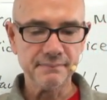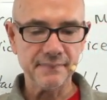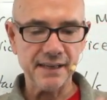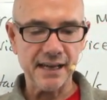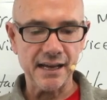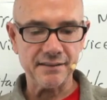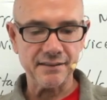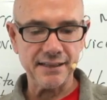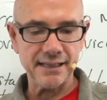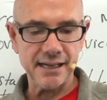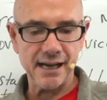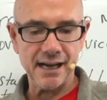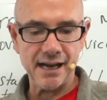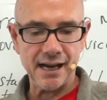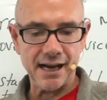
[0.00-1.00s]

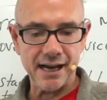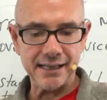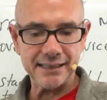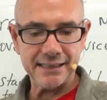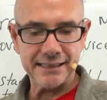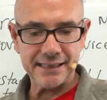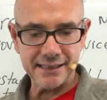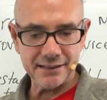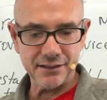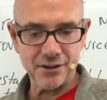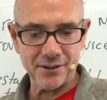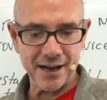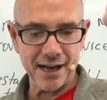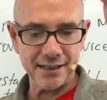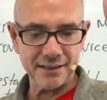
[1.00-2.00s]
Catalina, I didn't know
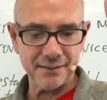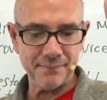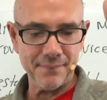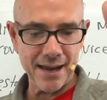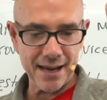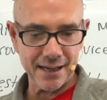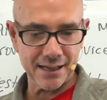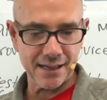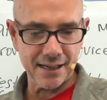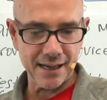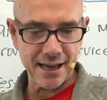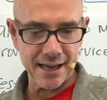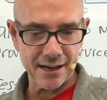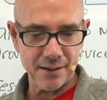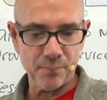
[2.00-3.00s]
I had to make
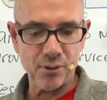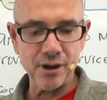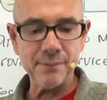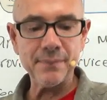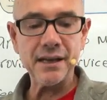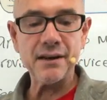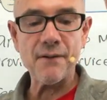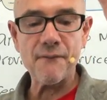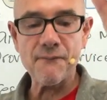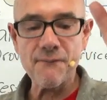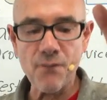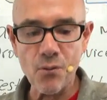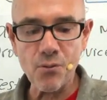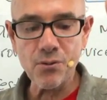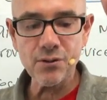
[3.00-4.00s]
an appointment
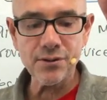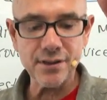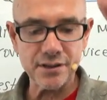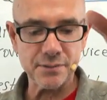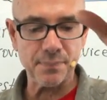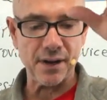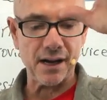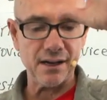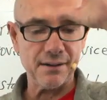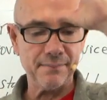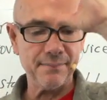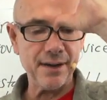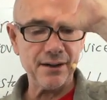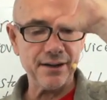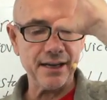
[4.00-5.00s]
for the spa.
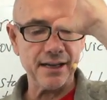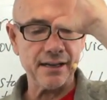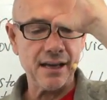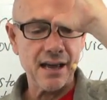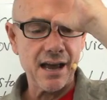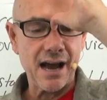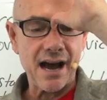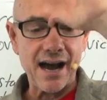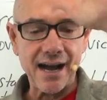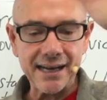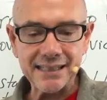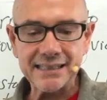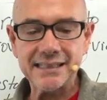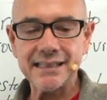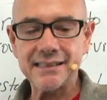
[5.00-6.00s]
Marion, I
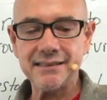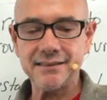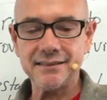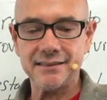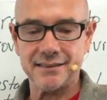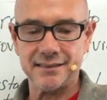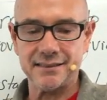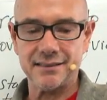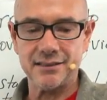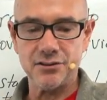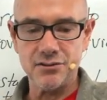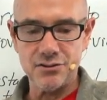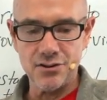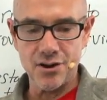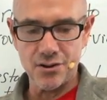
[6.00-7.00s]
didn't
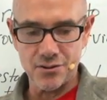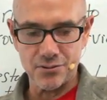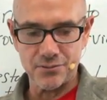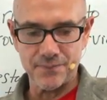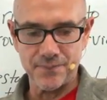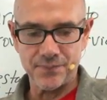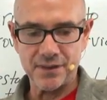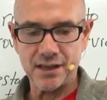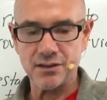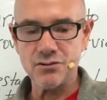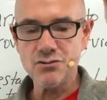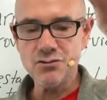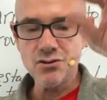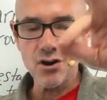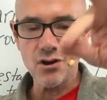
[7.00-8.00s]
know.
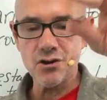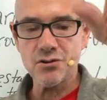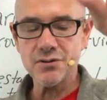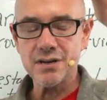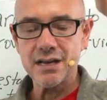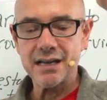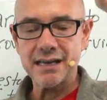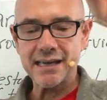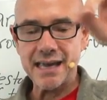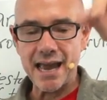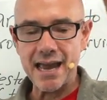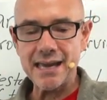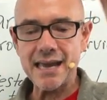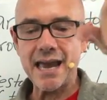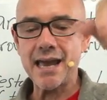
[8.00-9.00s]
No,
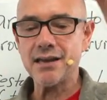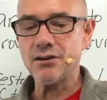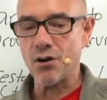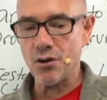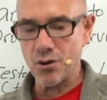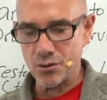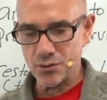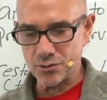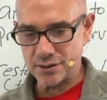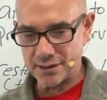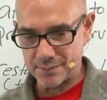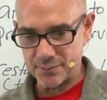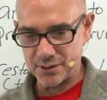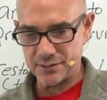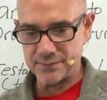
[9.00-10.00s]
K N O
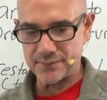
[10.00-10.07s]
W.